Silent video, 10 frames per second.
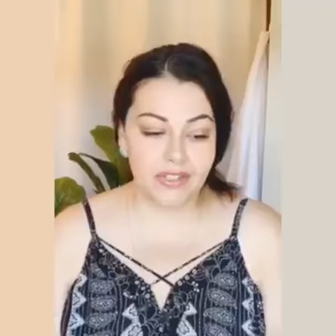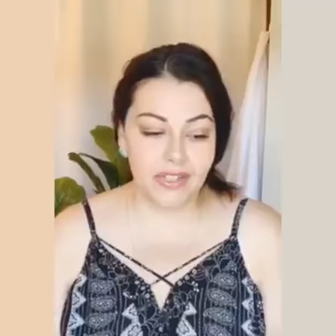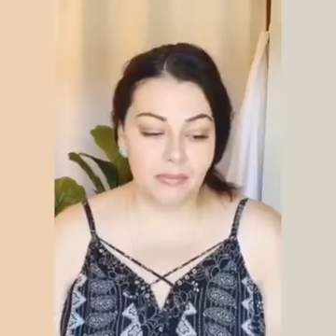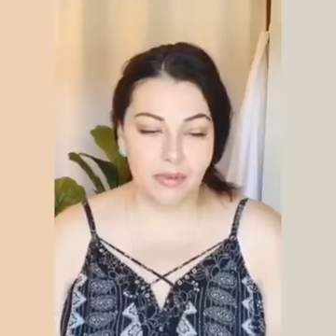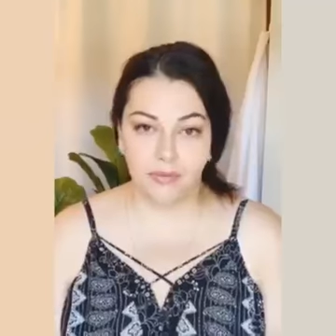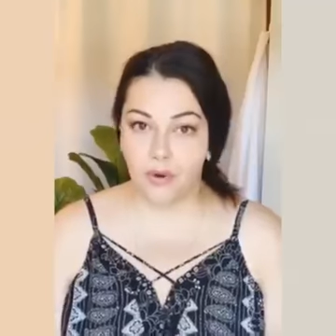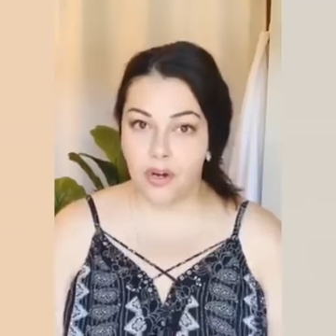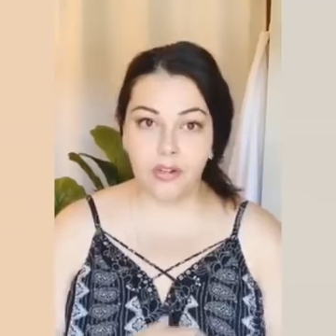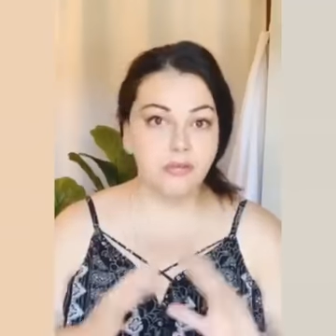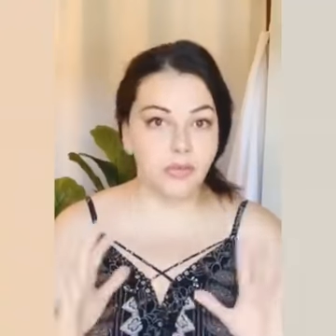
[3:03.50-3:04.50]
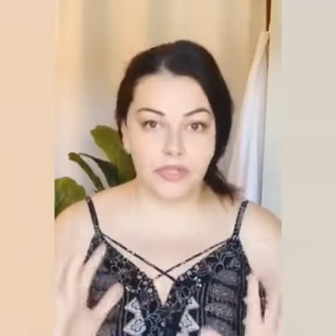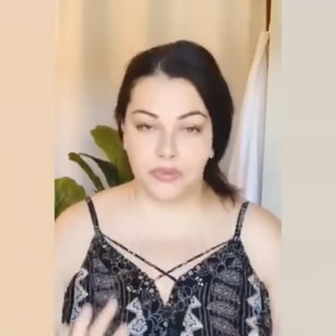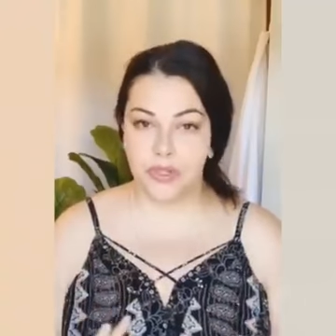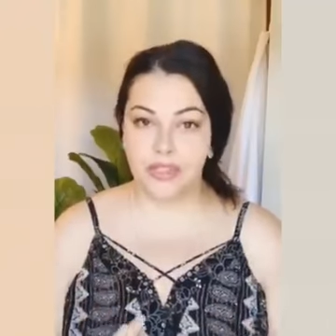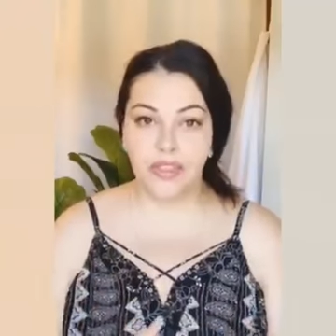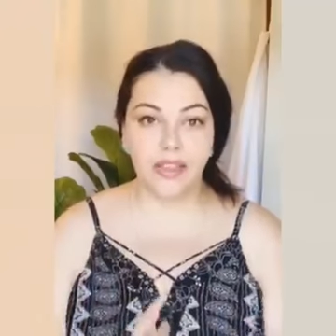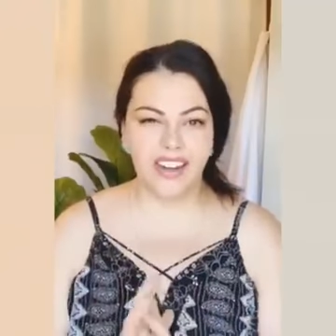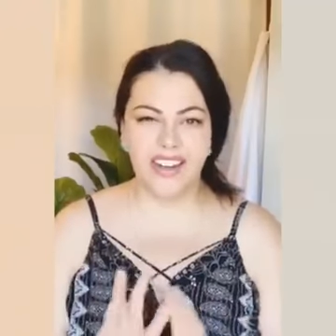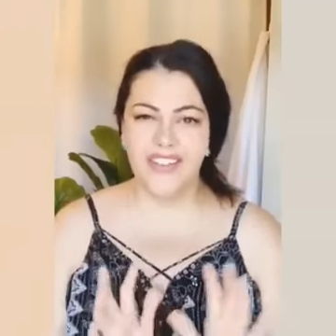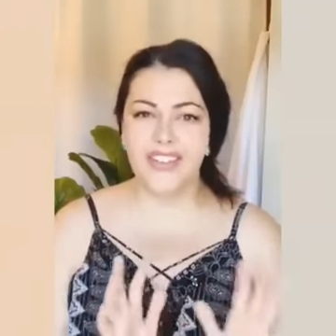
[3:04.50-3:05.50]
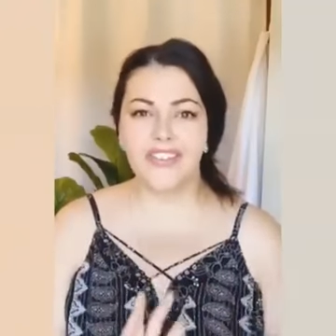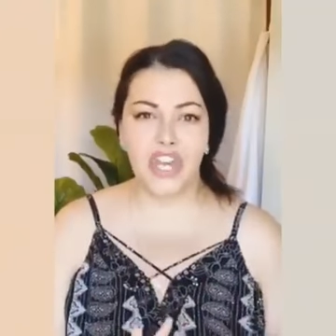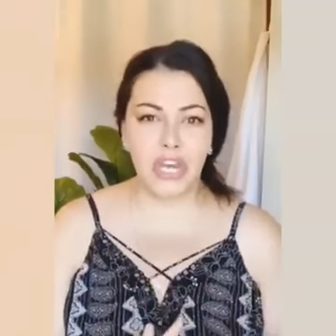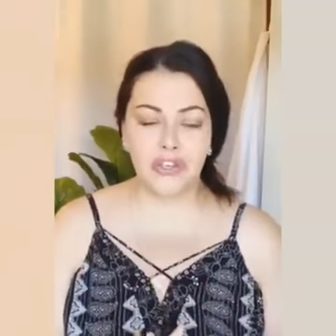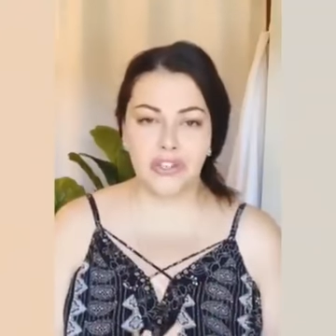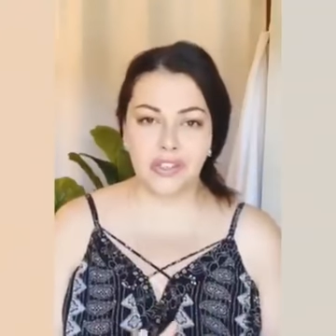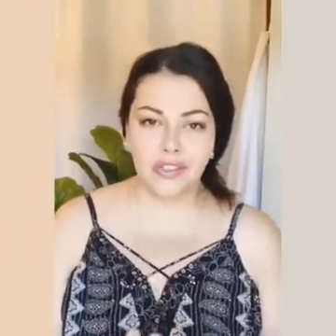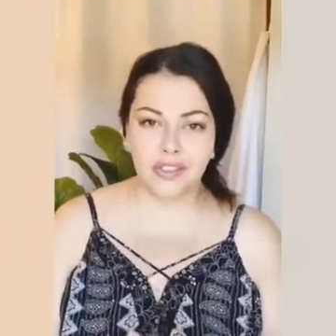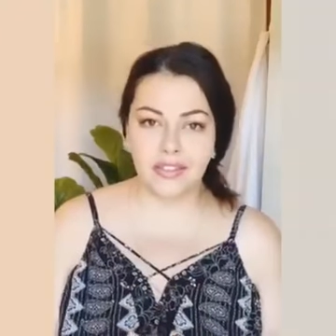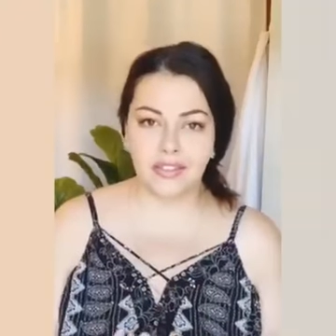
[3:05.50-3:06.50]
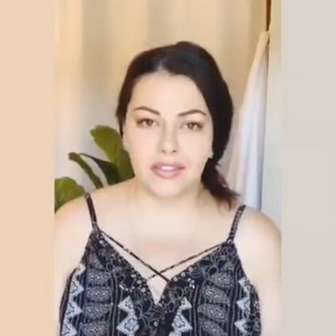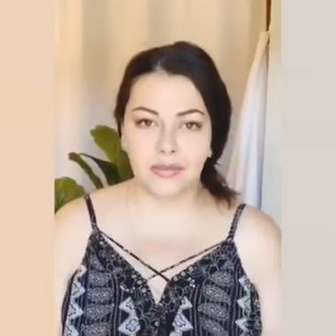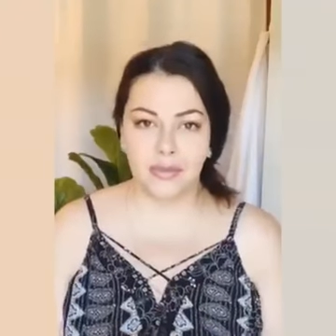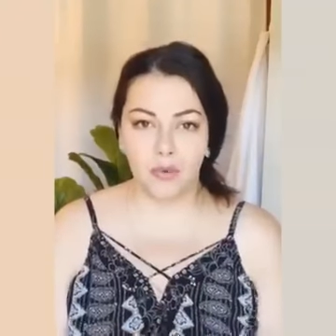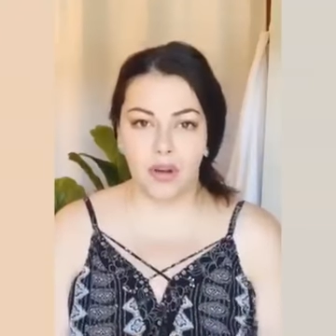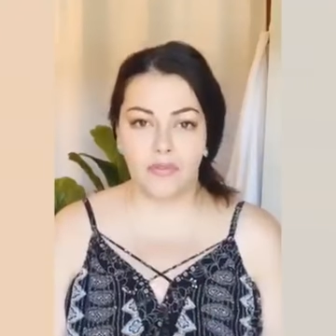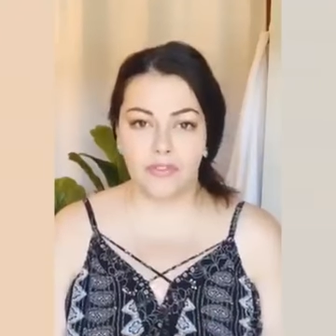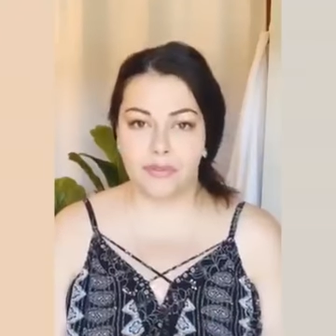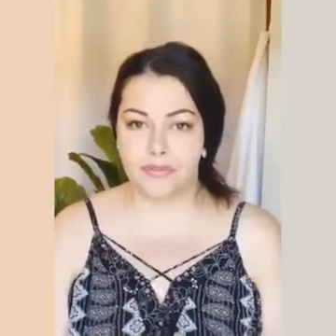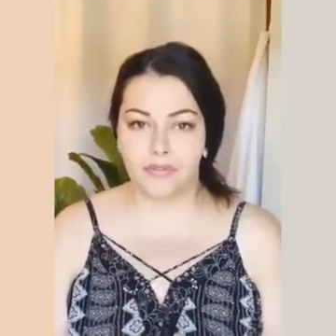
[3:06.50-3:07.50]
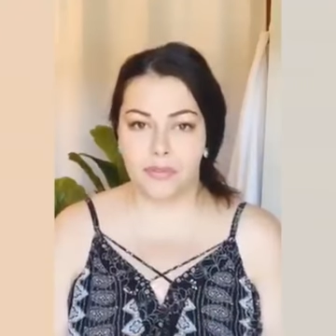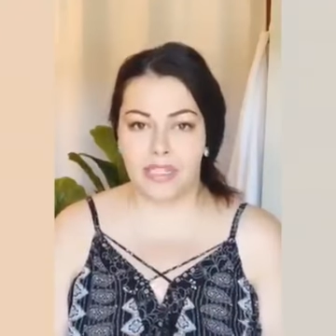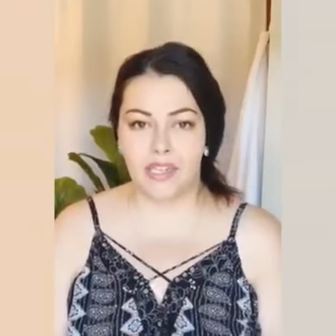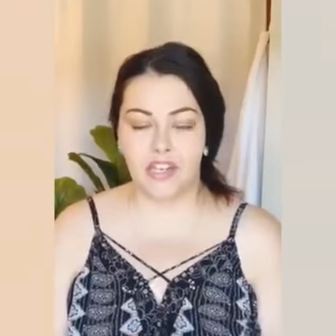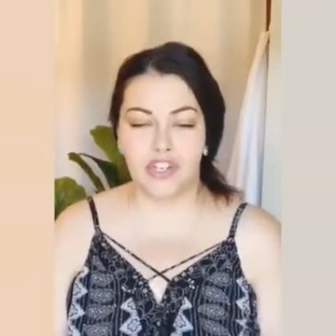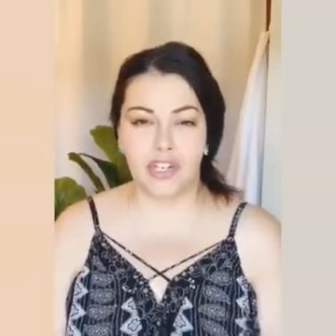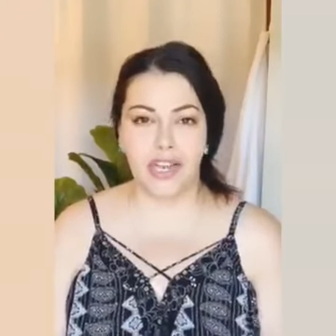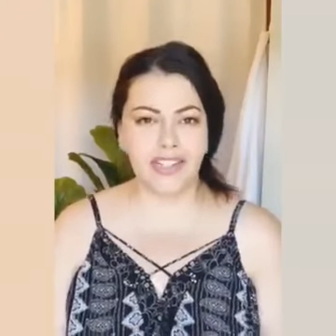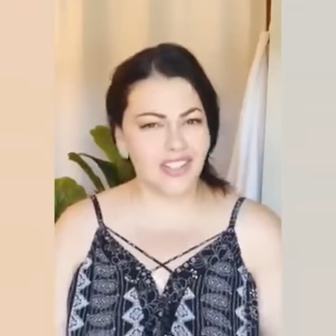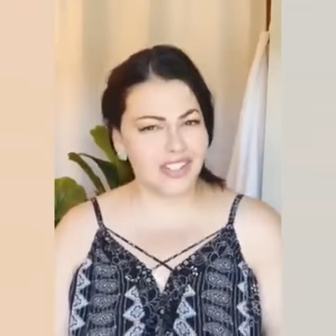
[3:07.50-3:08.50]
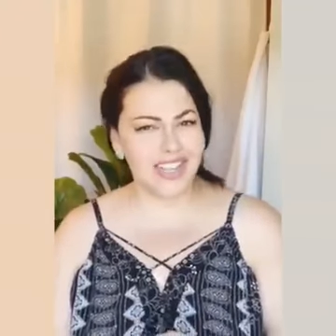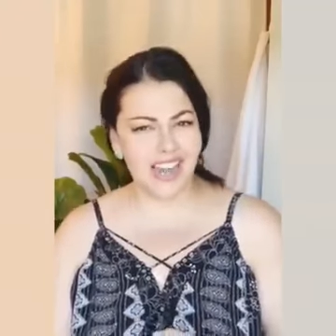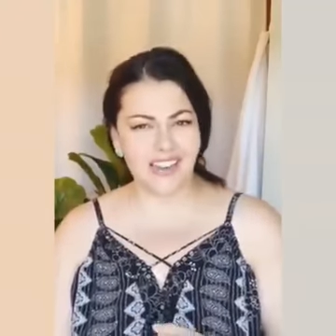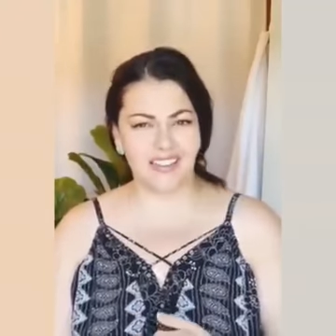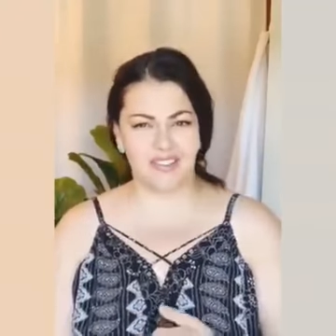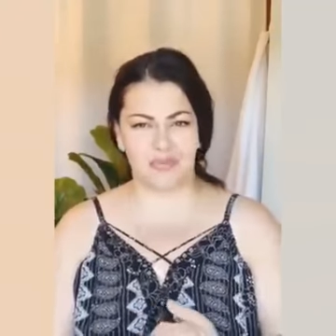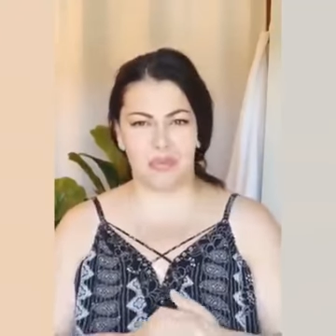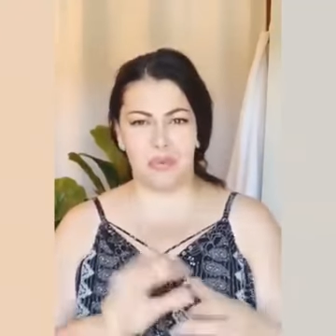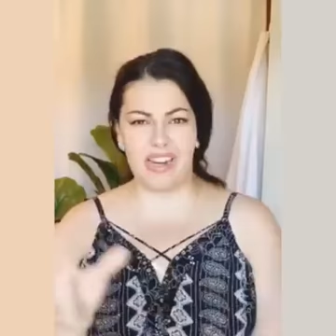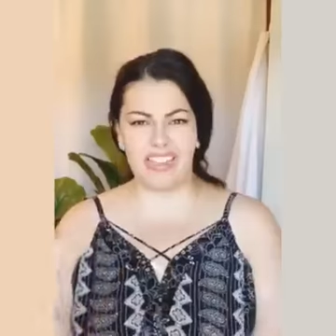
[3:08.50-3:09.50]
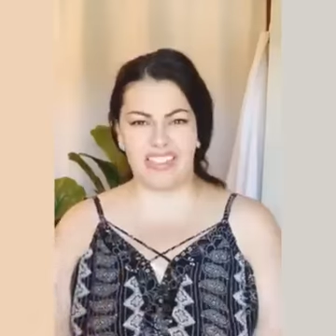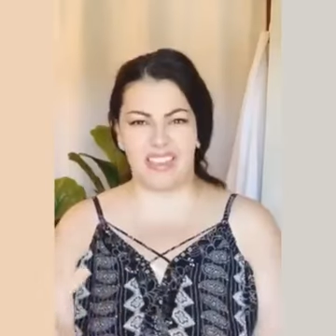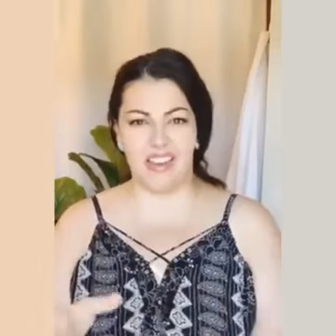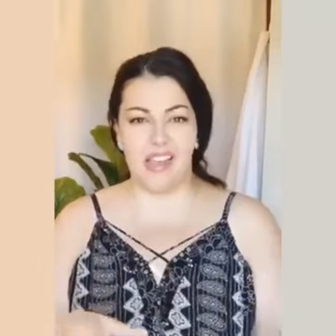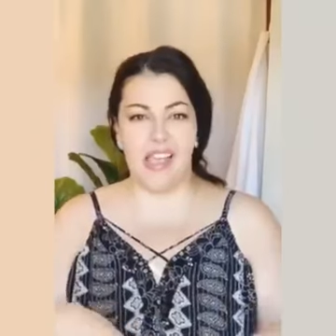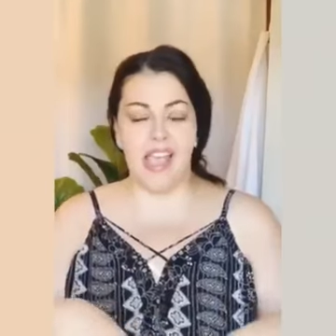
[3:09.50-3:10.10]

I said, before we do anything, can I just change into this? It's going to be more comfortable for me. And she kind of looked at it and goes, well, what is it?